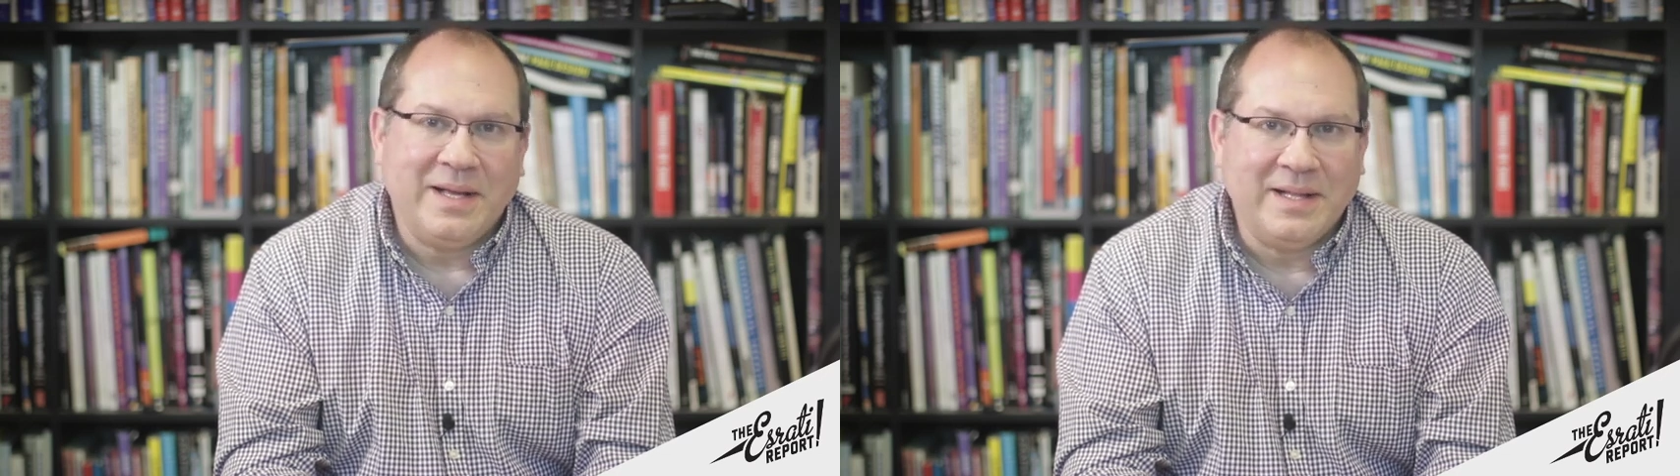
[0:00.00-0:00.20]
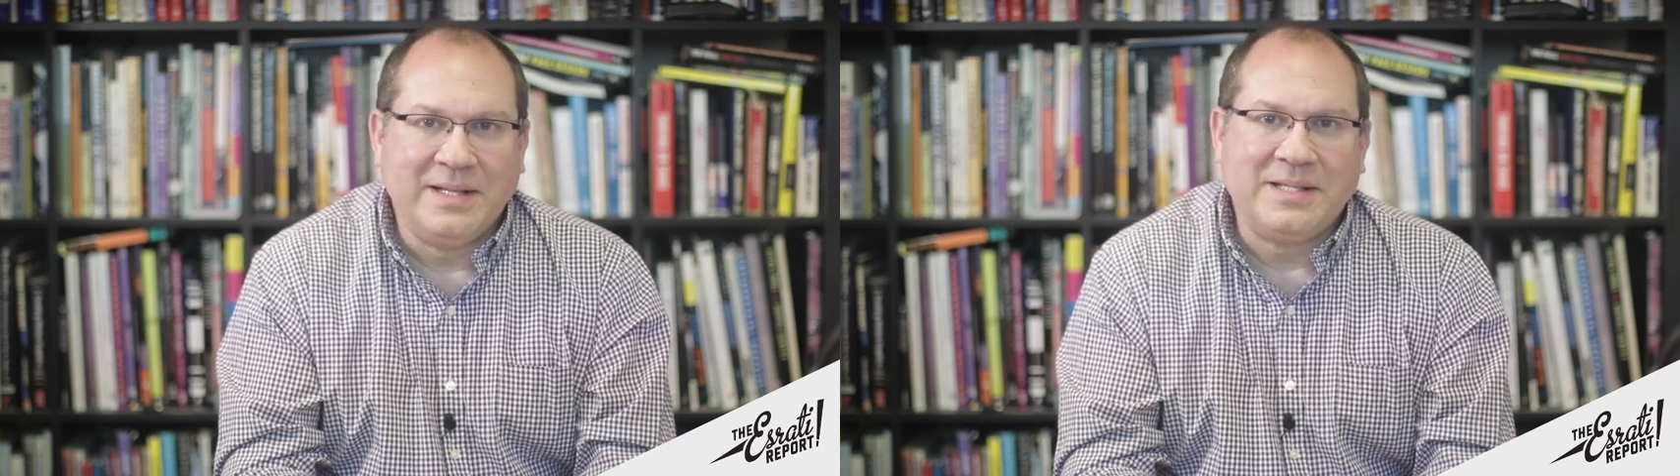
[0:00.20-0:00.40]

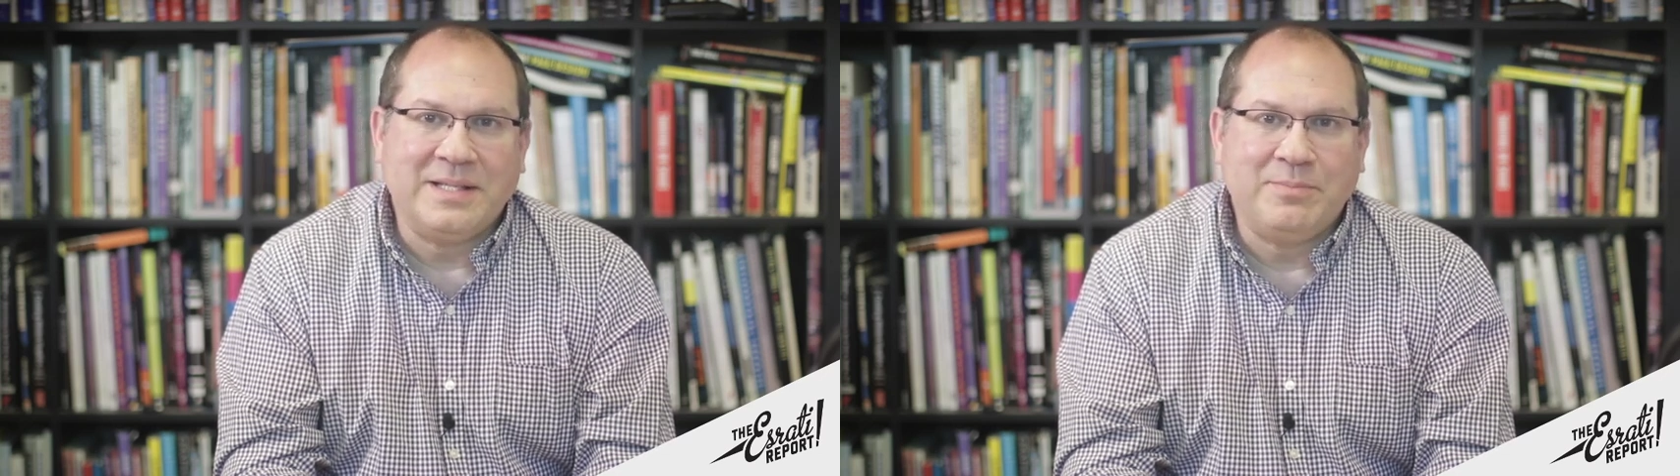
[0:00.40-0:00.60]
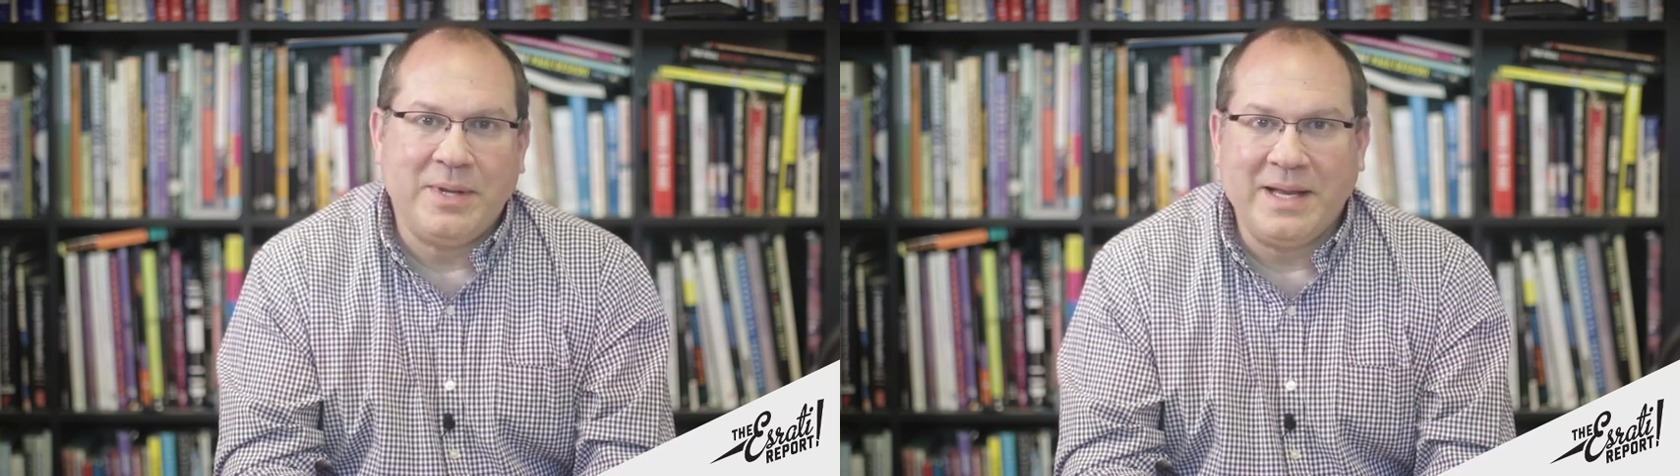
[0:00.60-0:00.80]
and
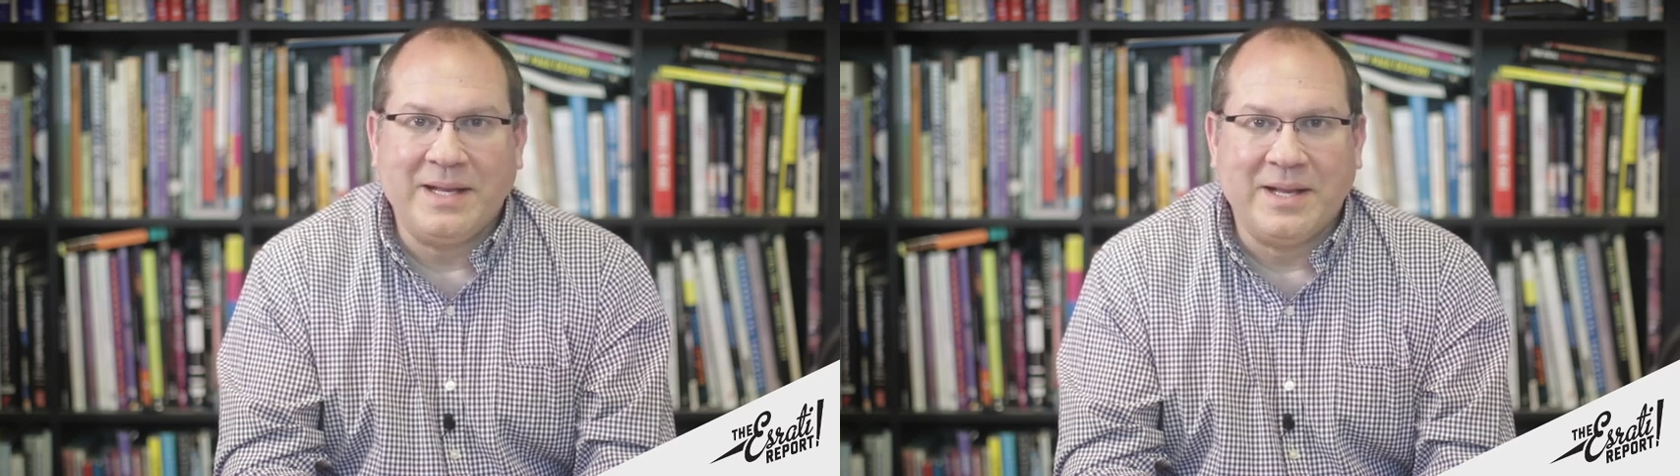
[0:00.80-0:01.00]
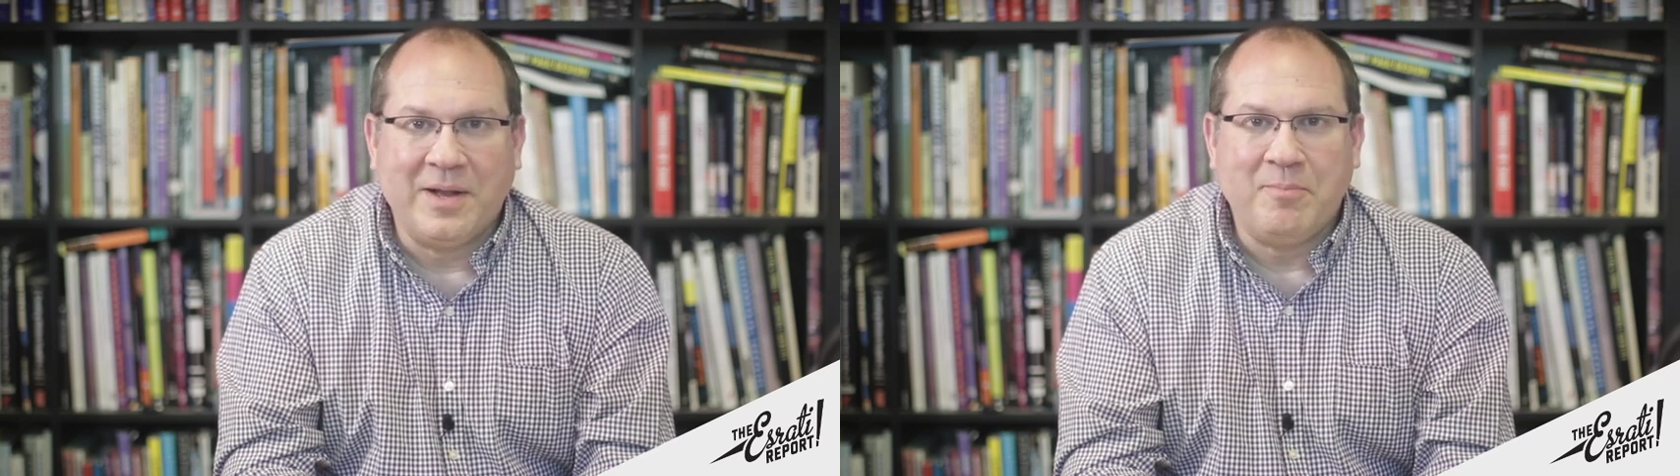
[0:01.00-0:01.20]
this is
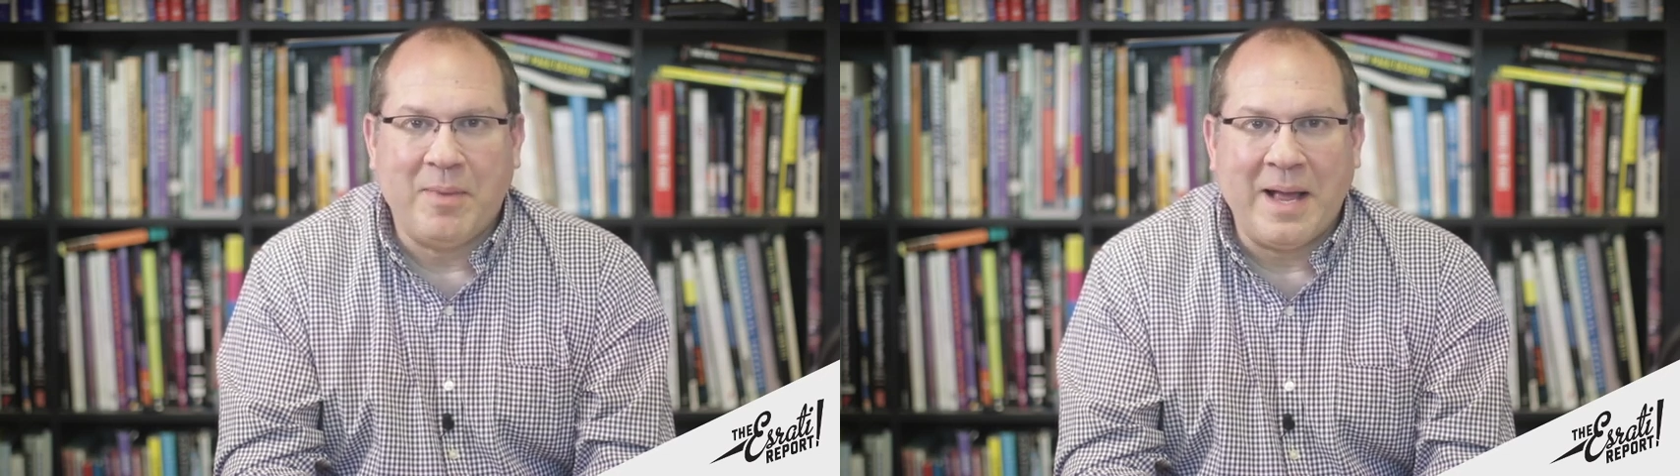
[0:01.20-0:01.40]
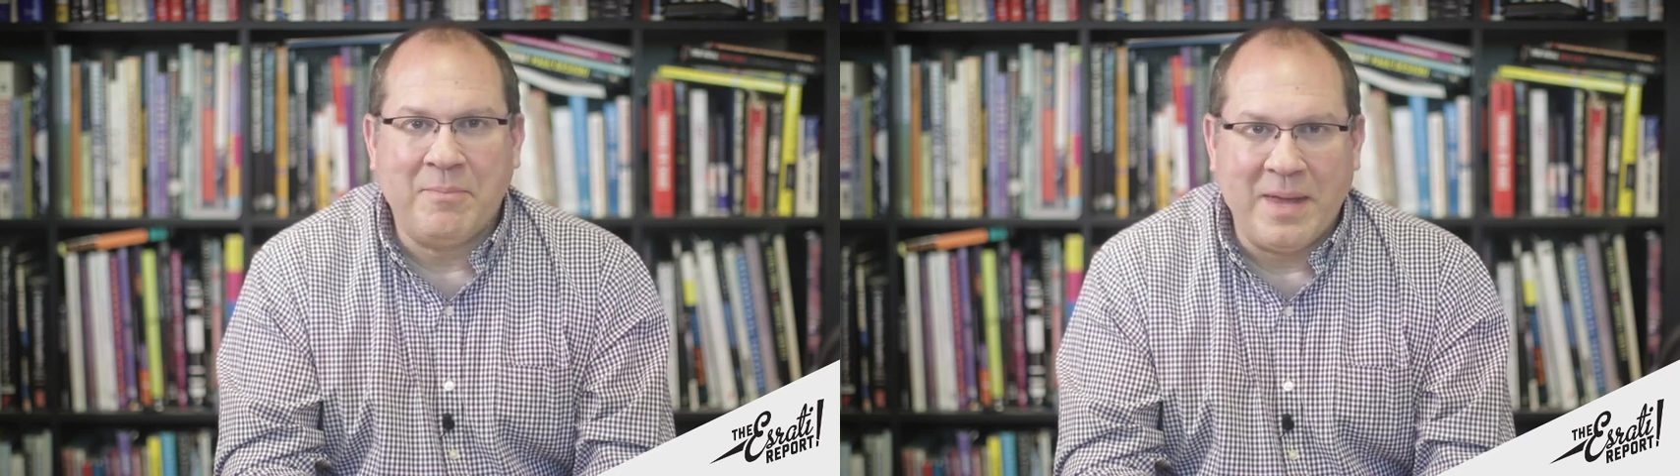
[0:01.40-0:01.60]
being done
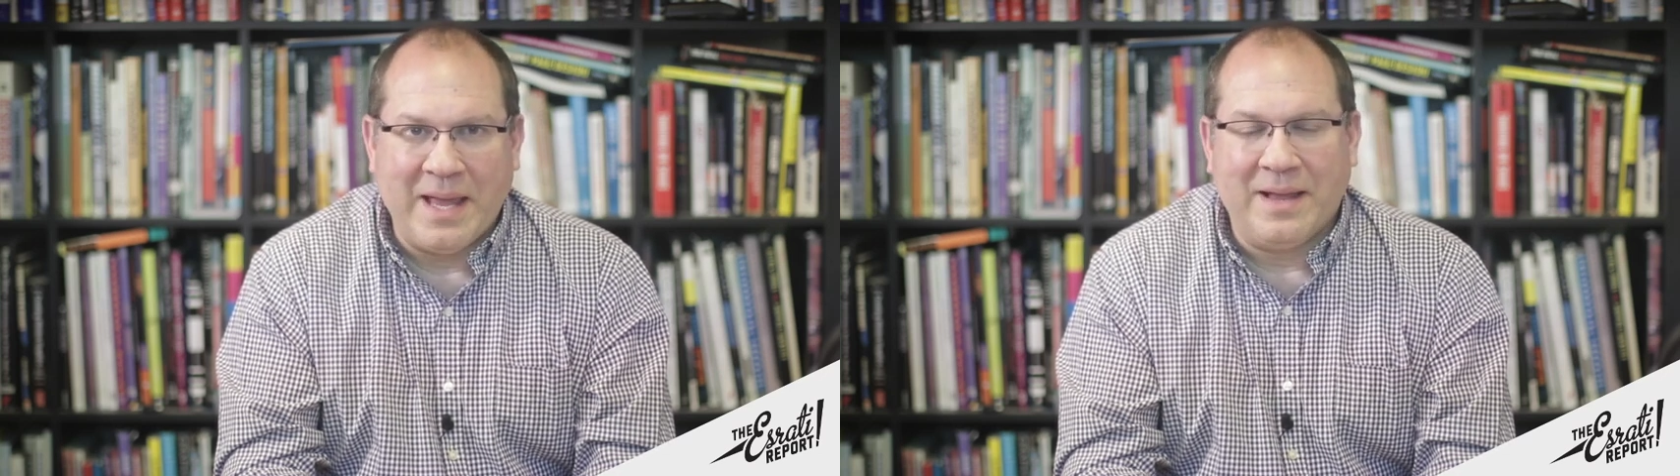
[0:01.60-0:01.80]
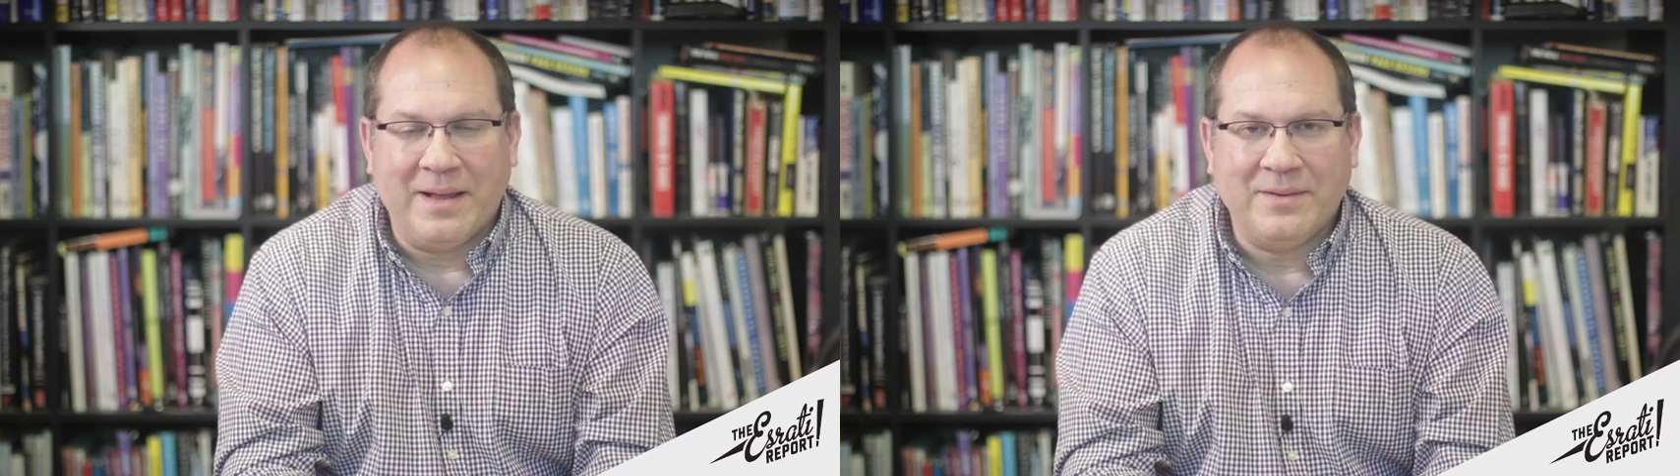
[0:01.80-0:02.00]
by
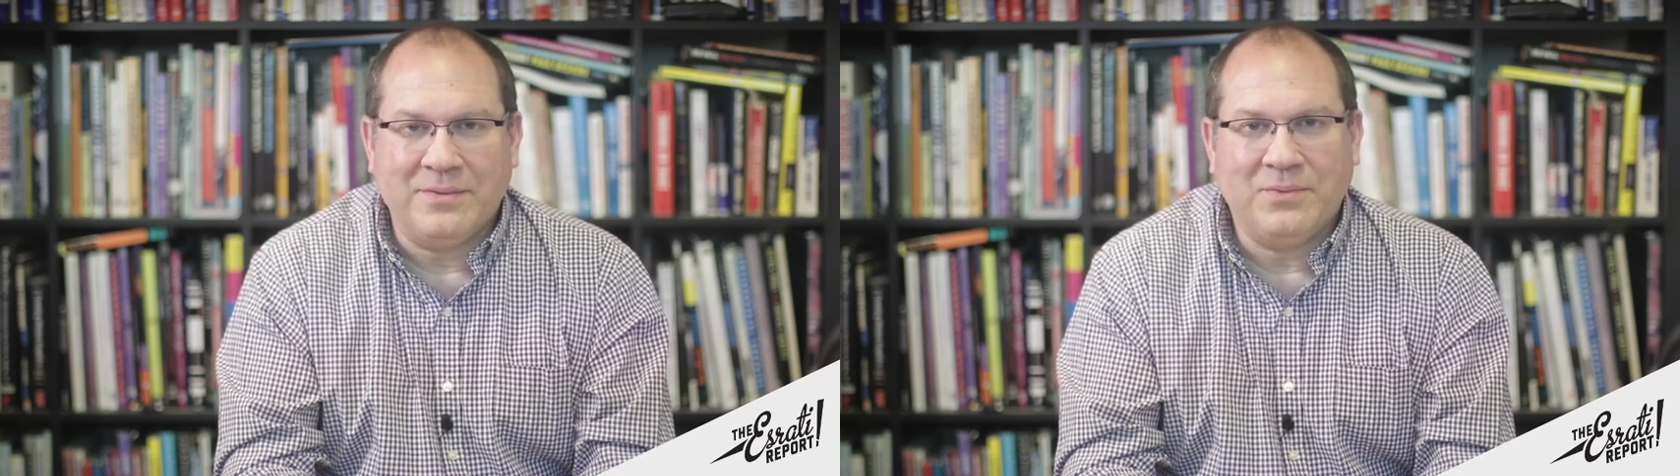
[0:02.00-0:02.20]
me